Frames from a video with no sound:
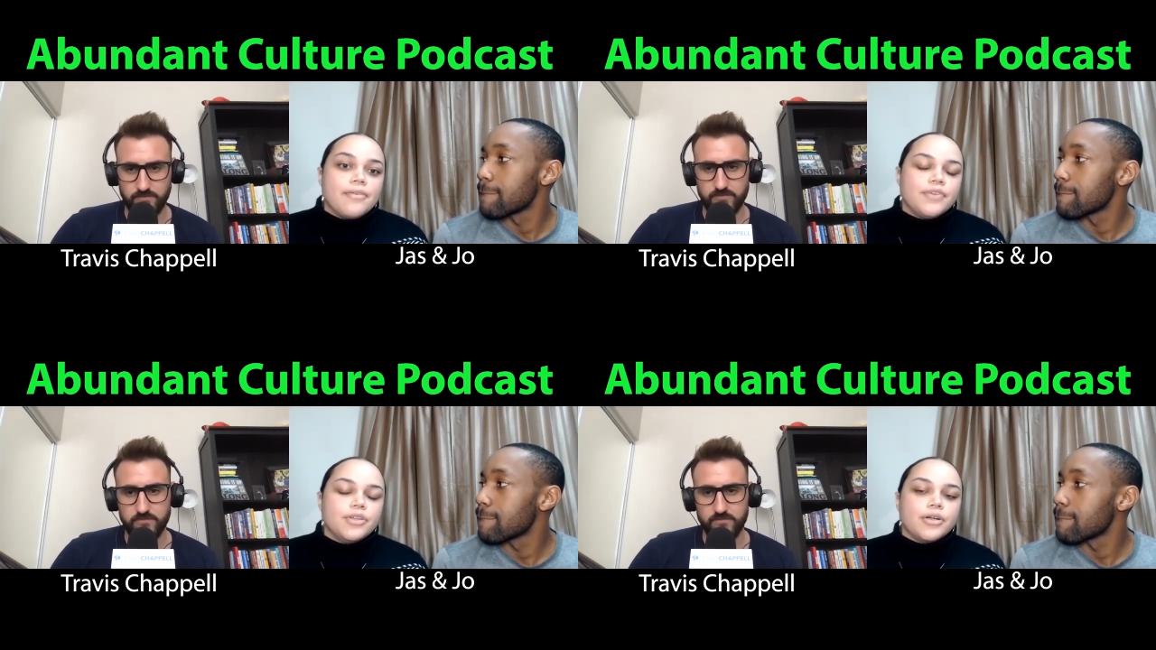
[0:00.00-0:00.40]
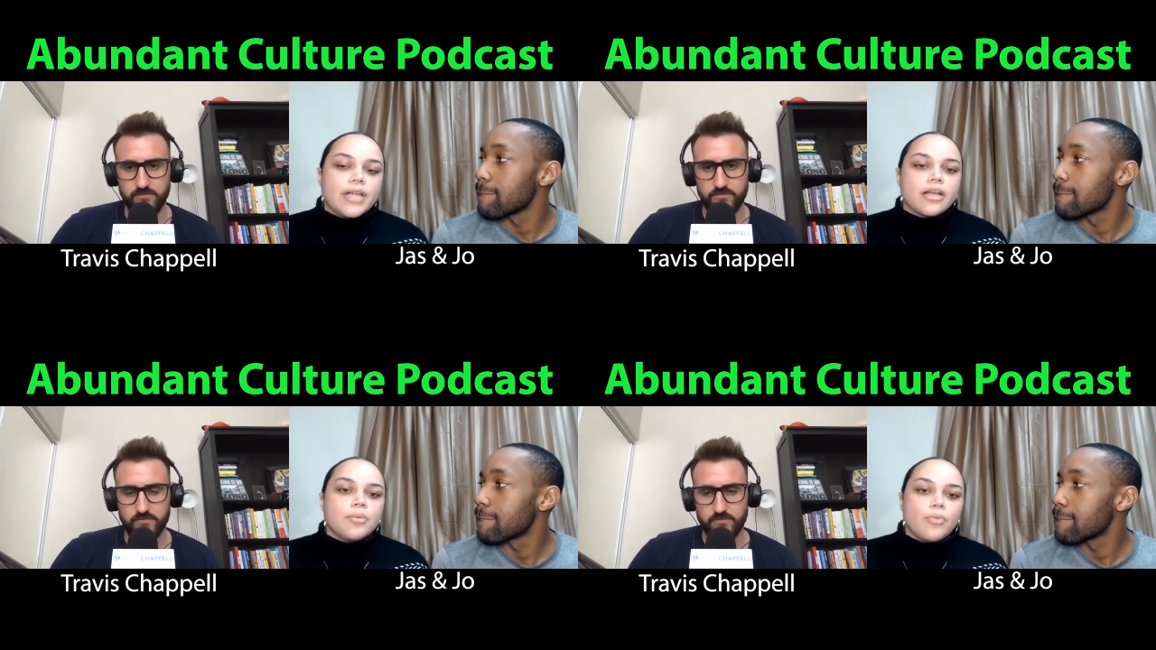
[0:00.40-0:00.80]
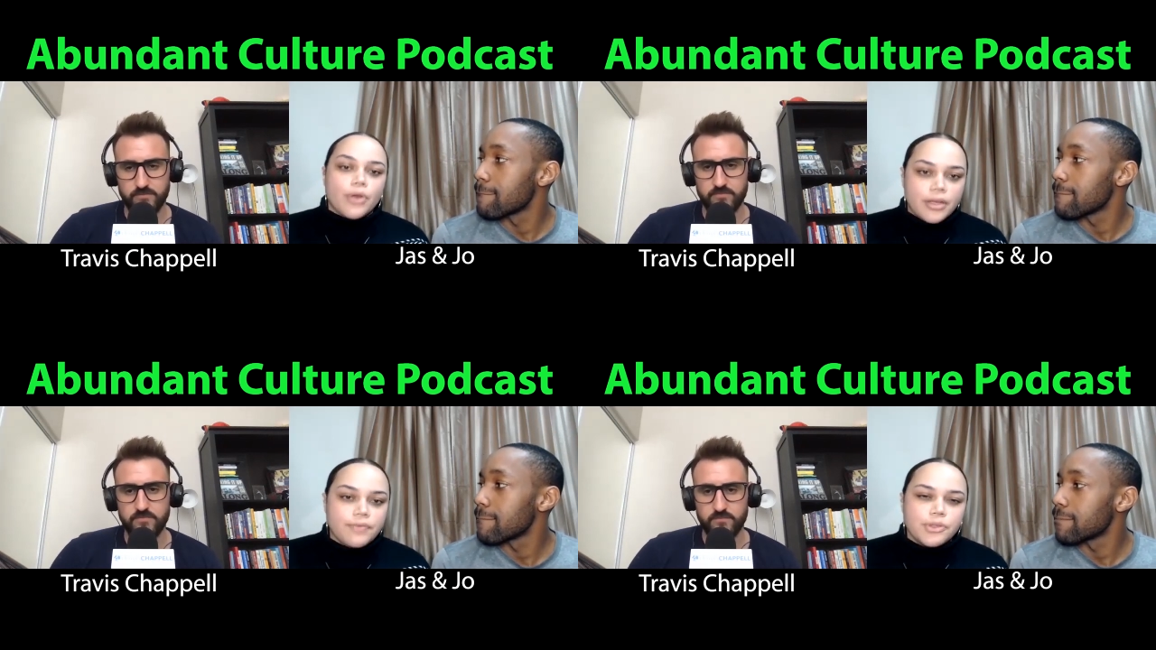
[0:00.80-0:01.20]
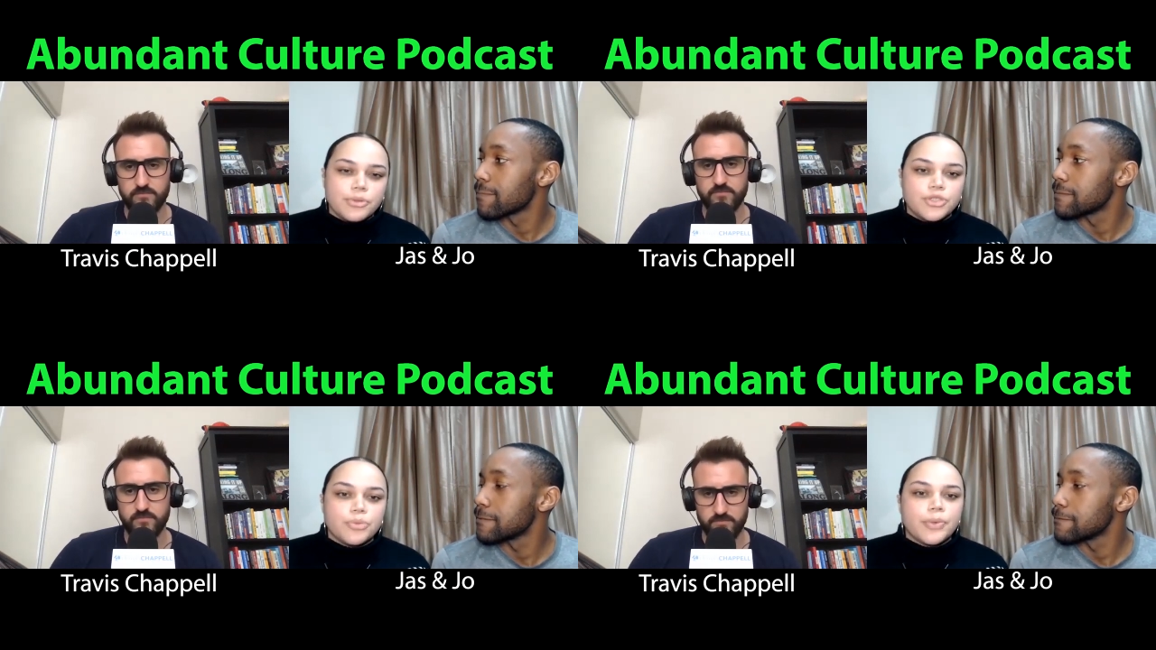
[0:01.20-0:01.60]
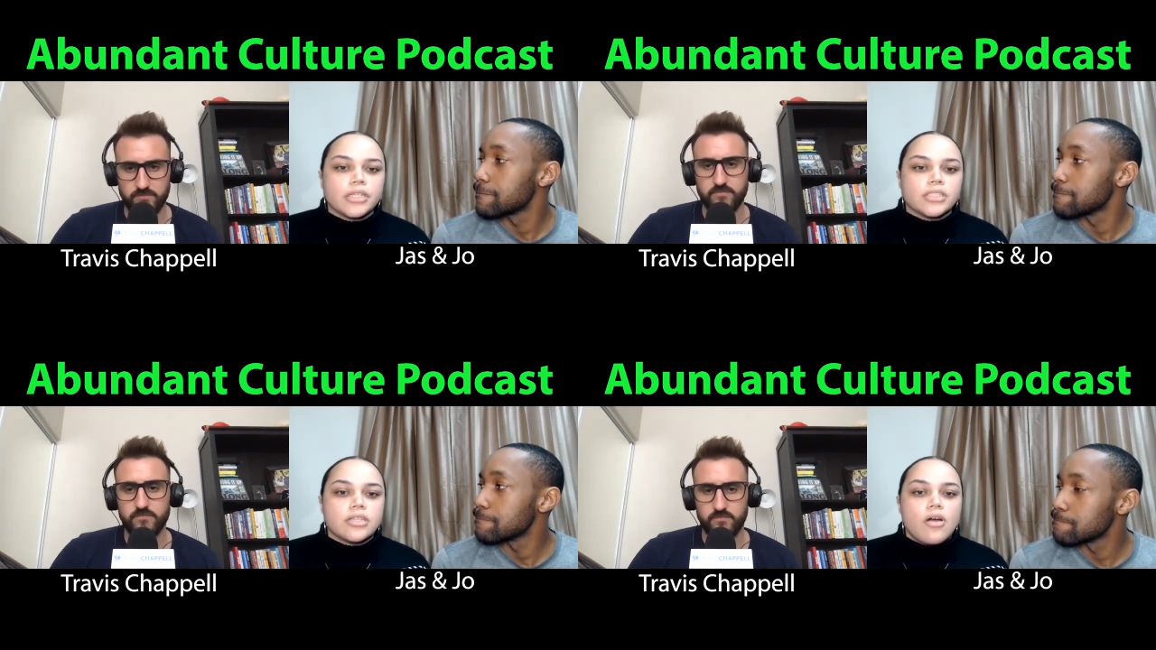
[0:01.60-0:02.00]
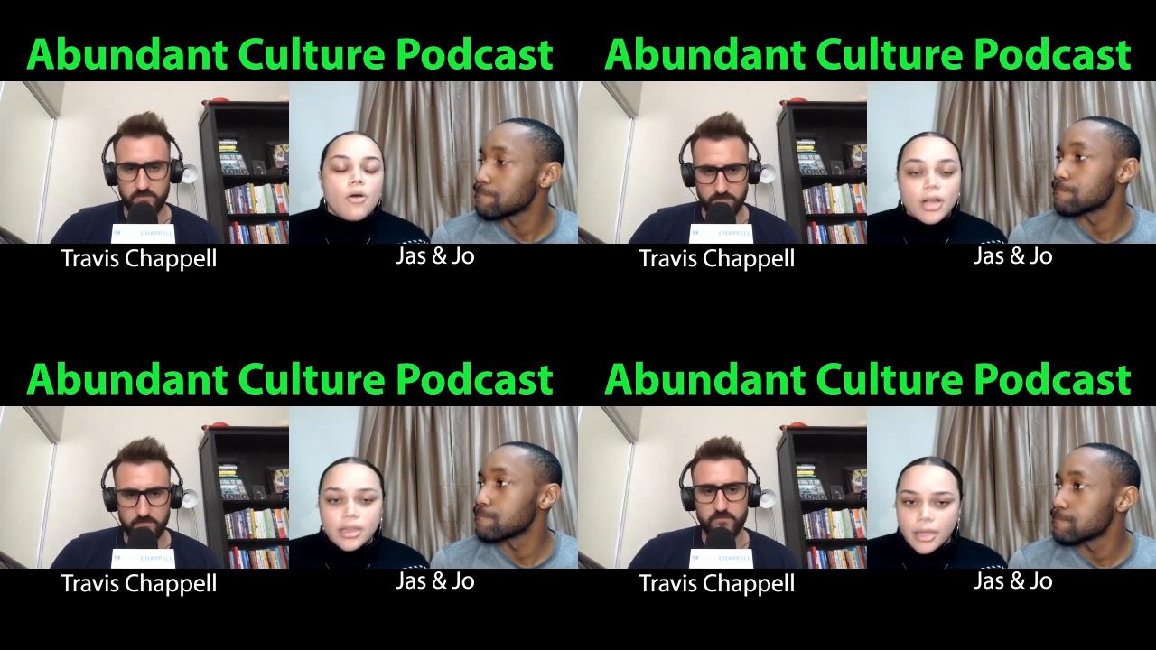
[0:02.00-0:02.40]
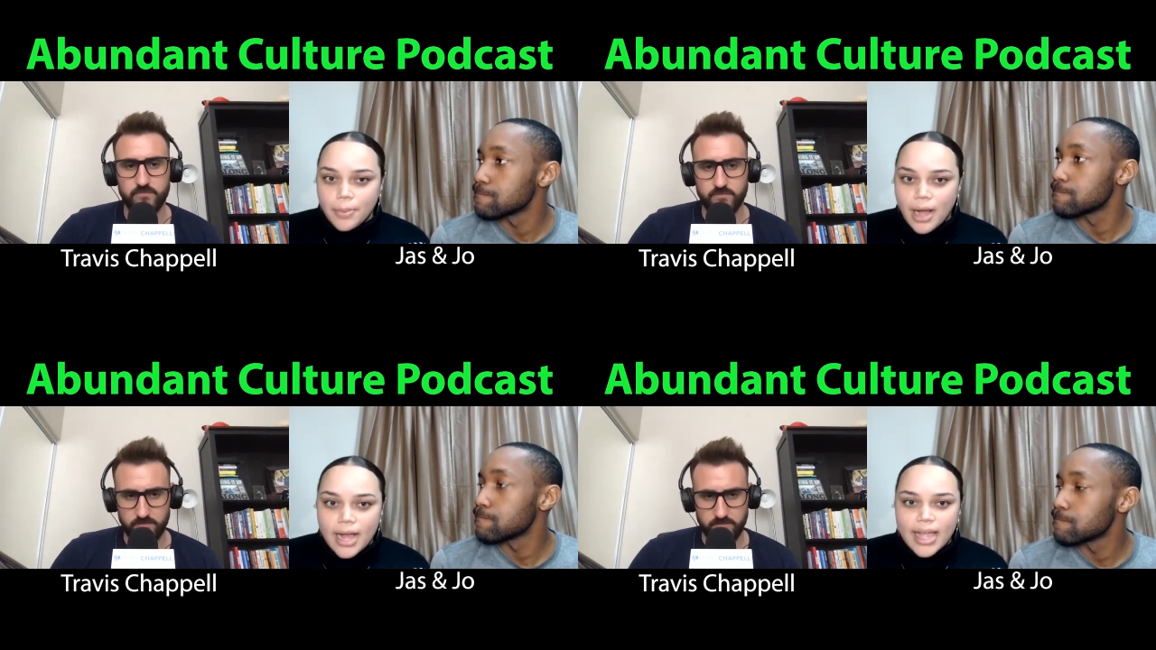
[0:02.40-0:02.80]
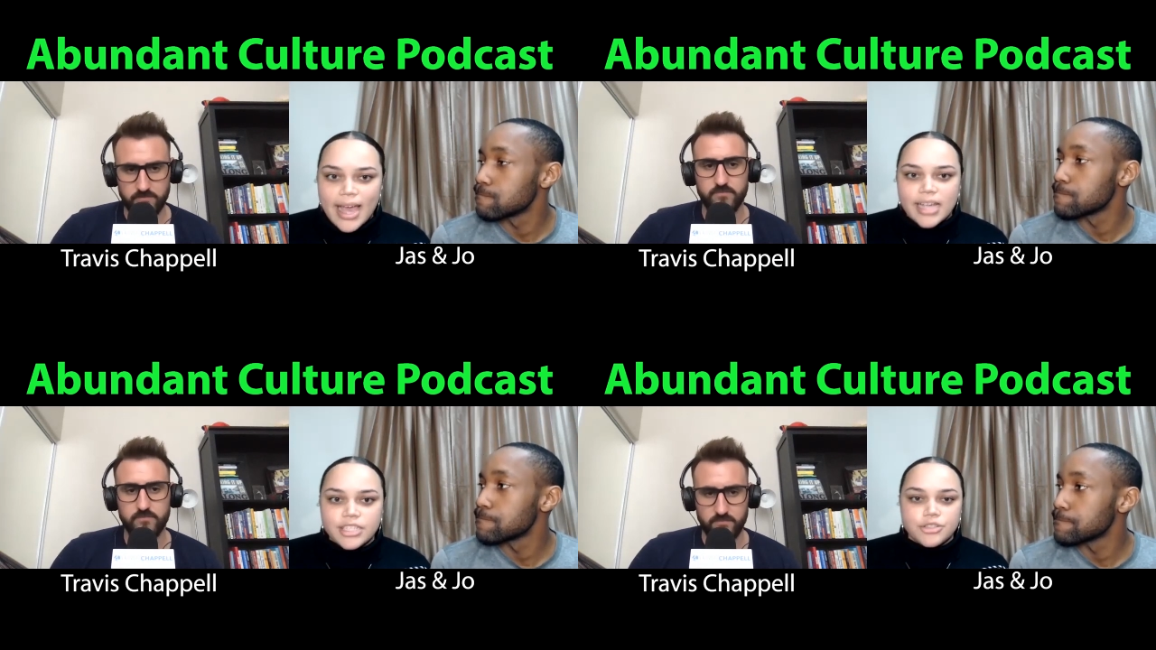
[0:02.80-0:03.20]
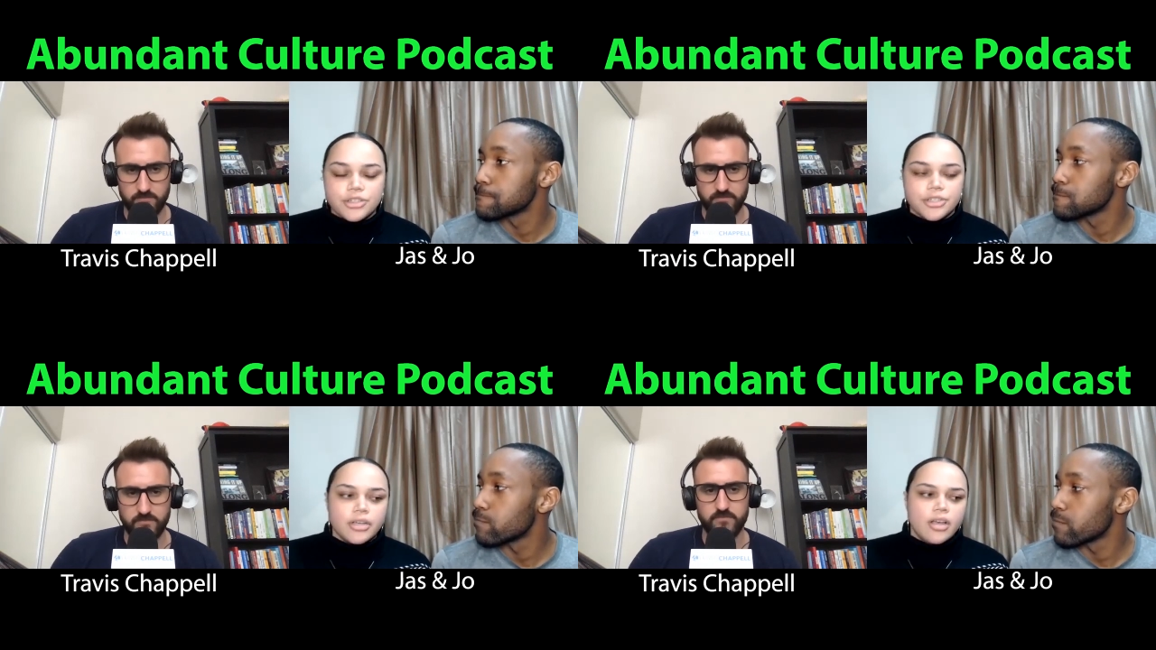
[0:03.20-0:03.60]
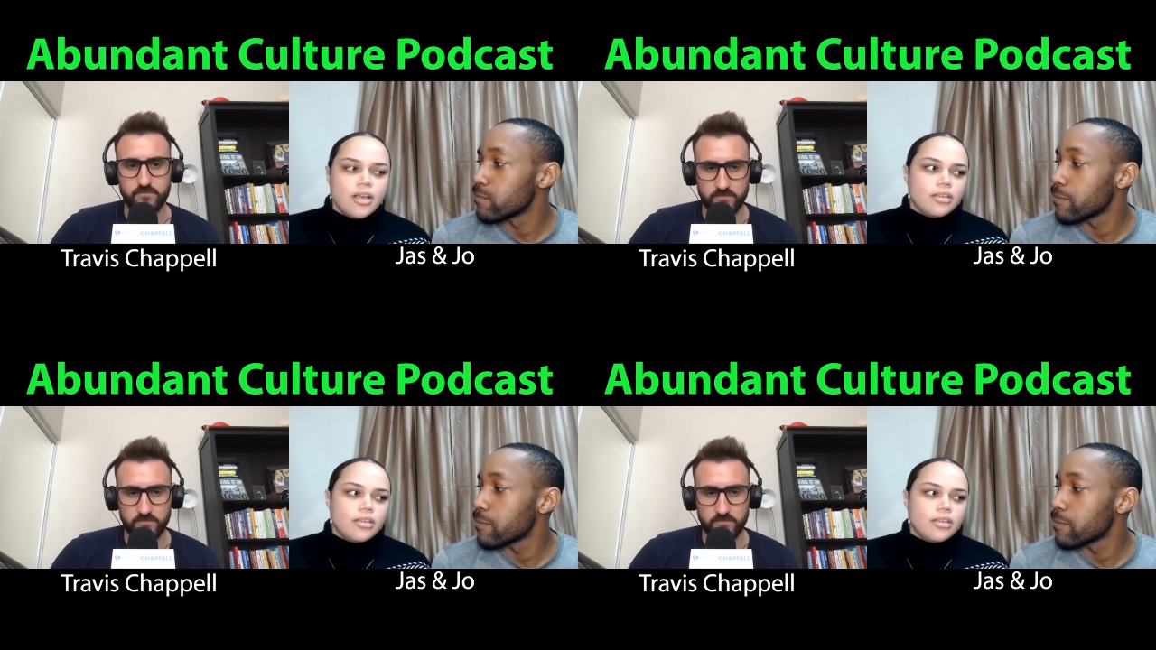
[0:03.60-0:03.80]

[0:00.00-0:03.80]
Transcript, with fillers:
Speaker 1: you know, like a more influential person on their podcast or, mm-hmm.